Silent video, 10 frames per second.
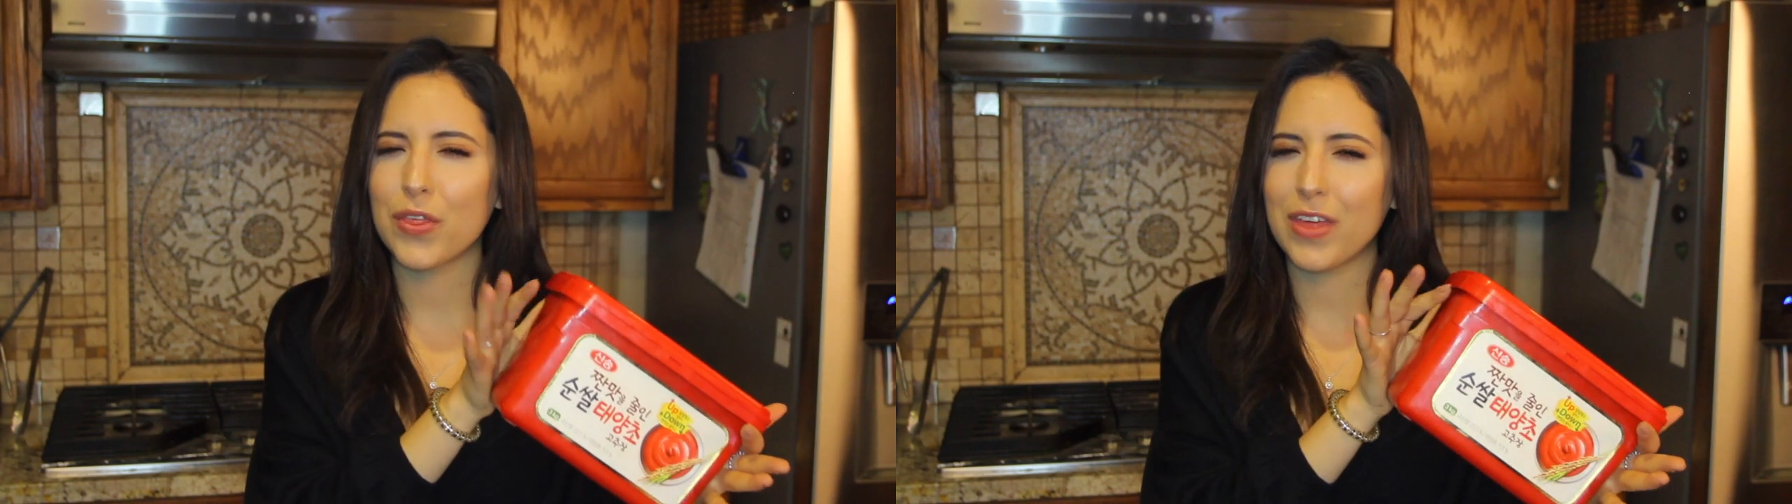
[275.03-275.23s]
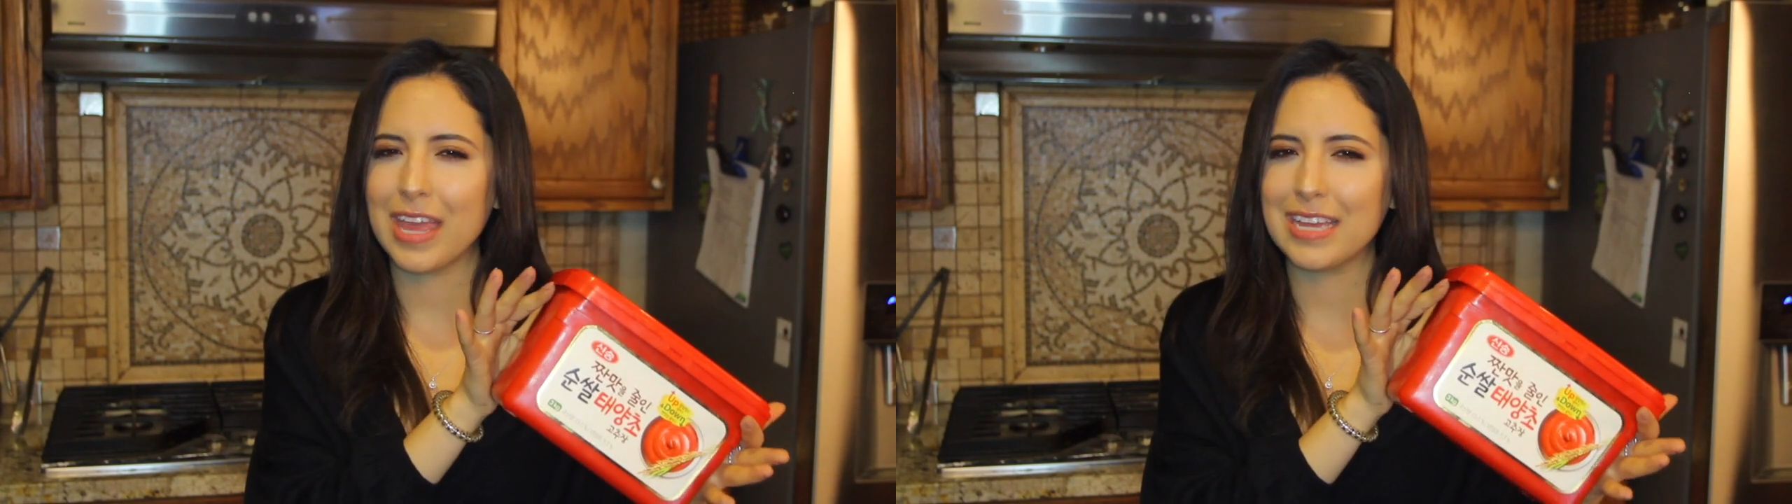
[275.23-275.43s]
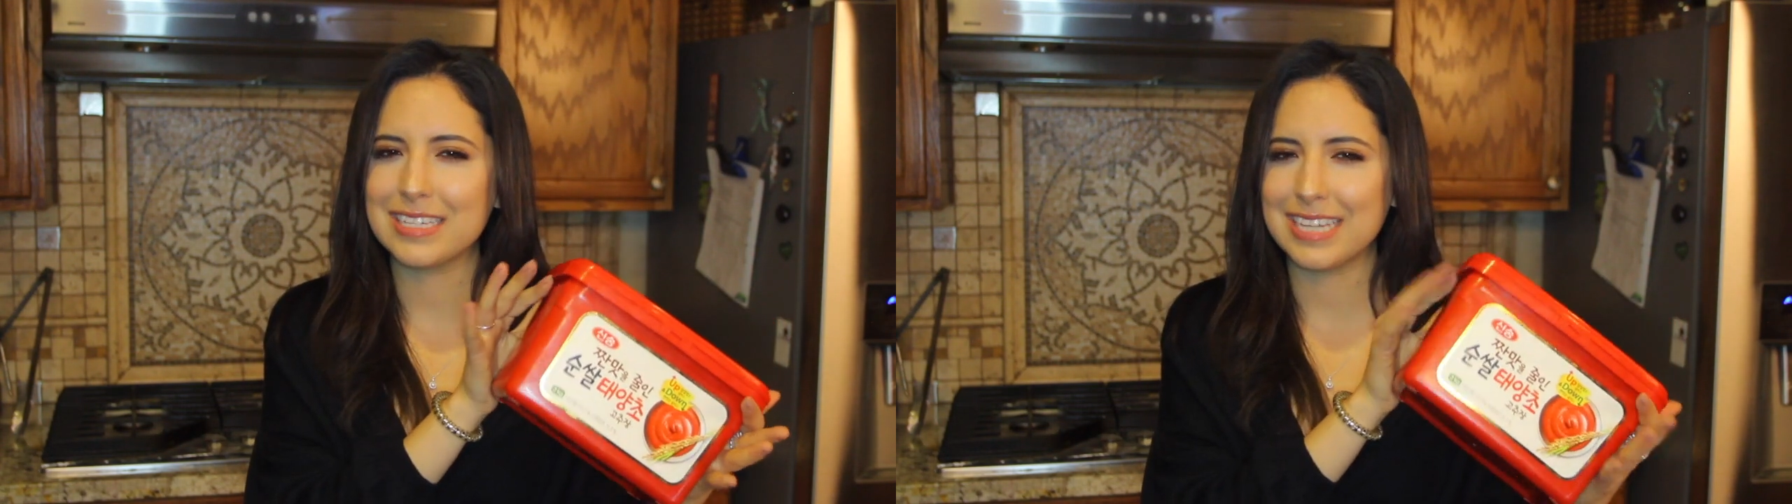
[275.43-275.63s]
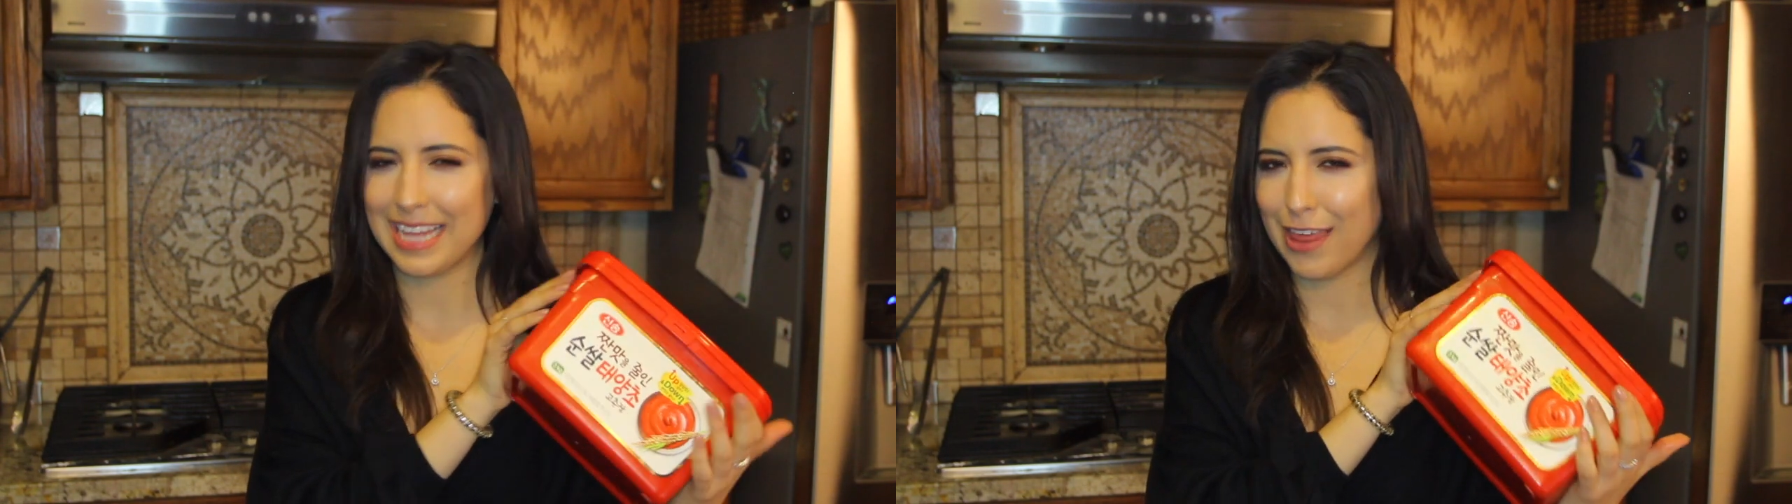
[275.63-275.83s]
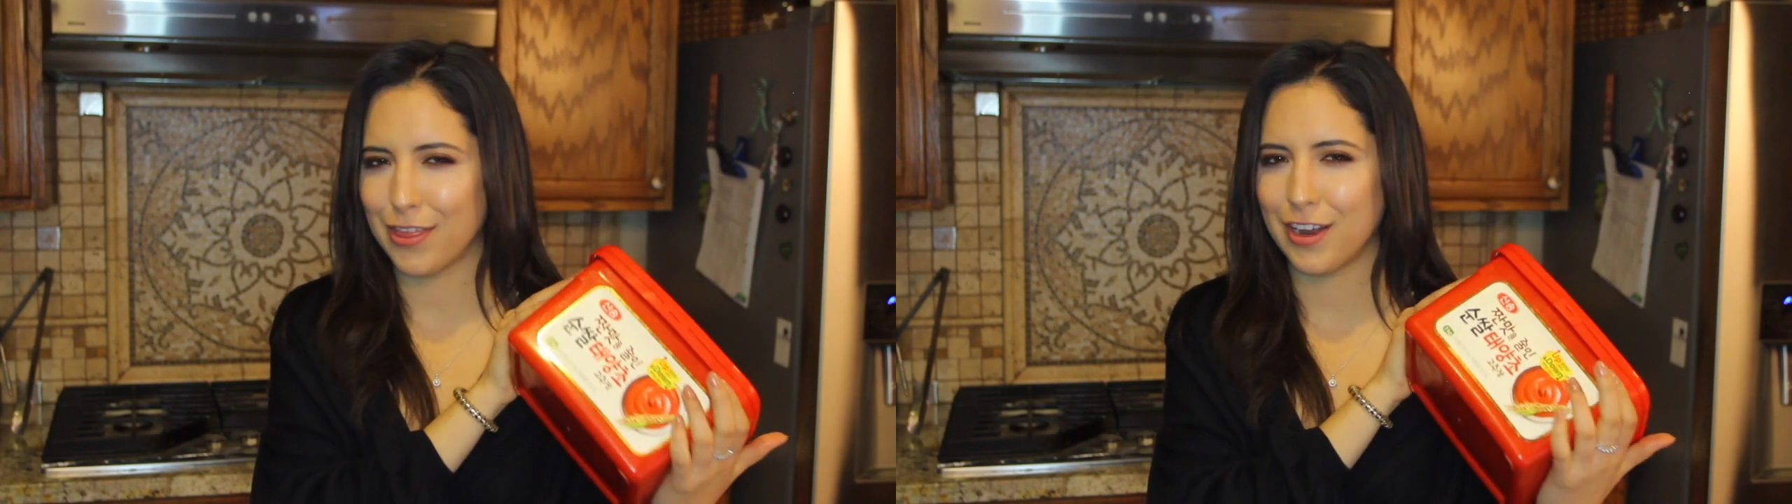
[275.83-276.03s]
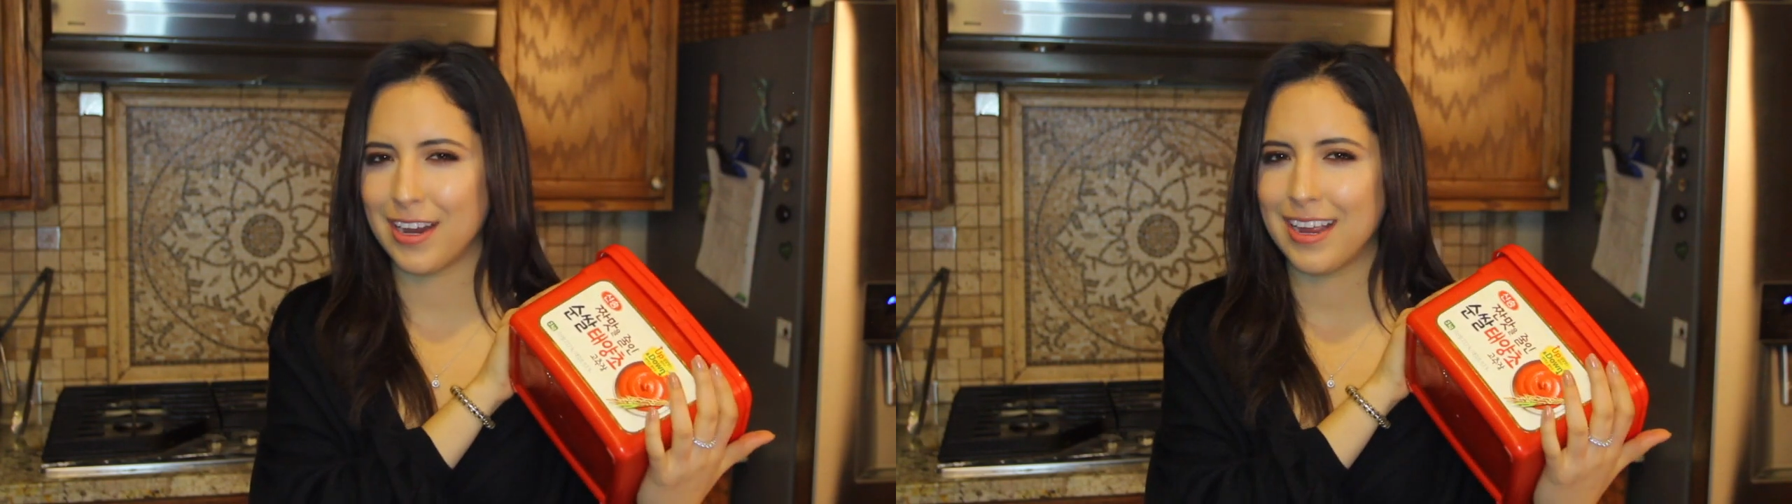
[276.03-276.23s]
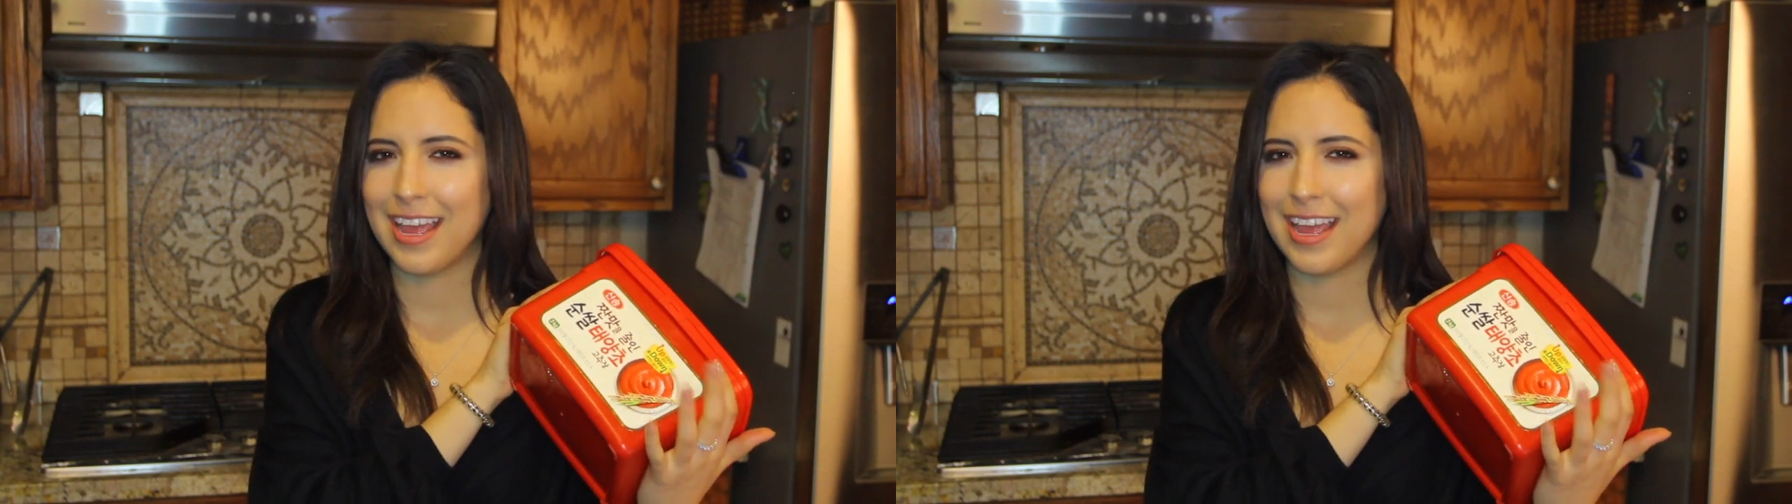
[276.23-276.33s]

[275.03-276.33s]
thing together.